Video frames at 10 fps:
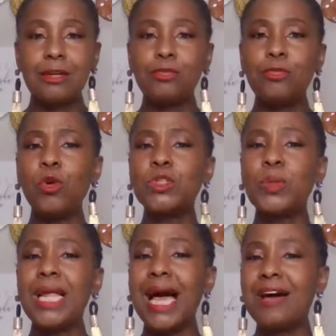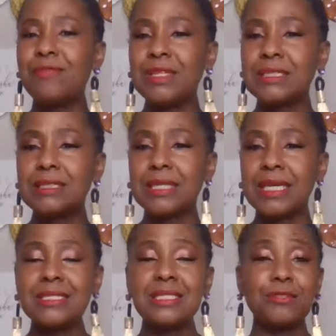Folks will have this
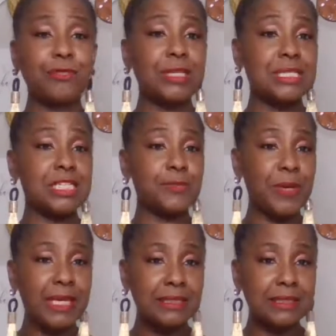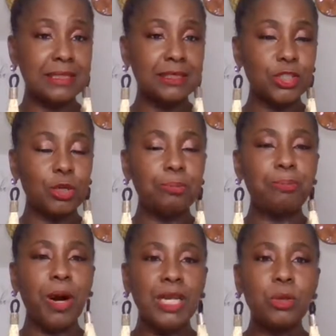in different spaces. Your
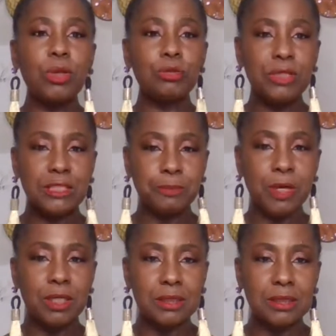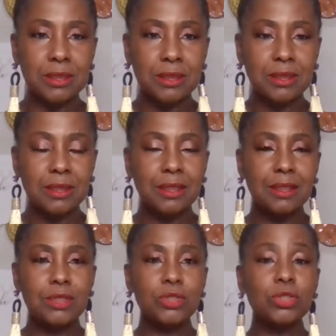body will respond
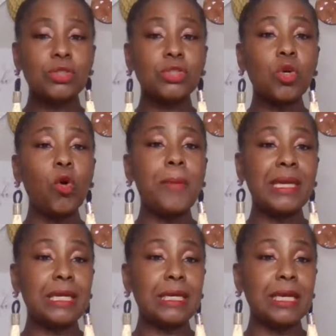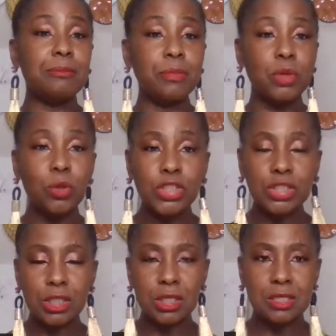to so many
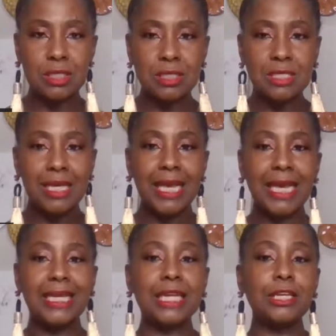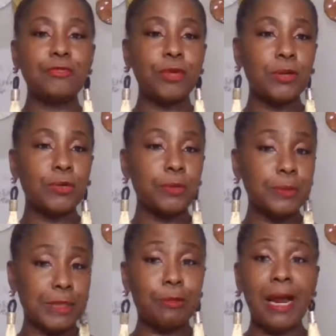emotions in a different,
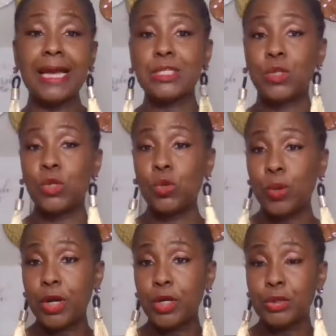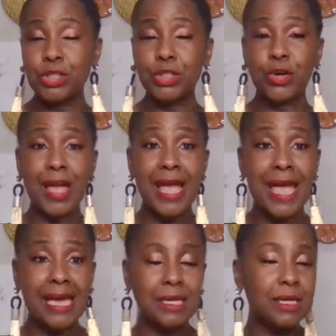right? So you wear yours in your
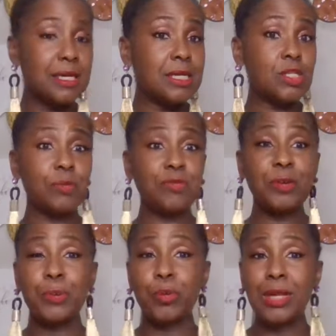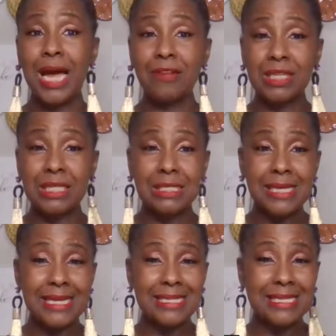head. Some people will have an
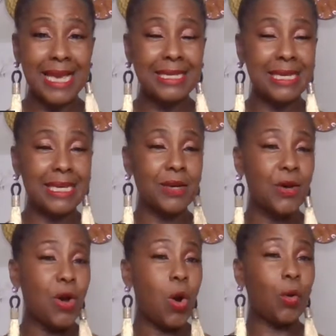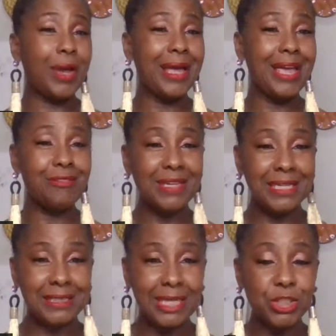intense headache or a
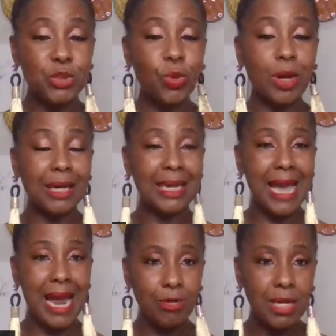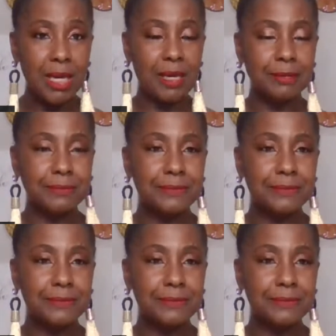heaviness that you are carrying.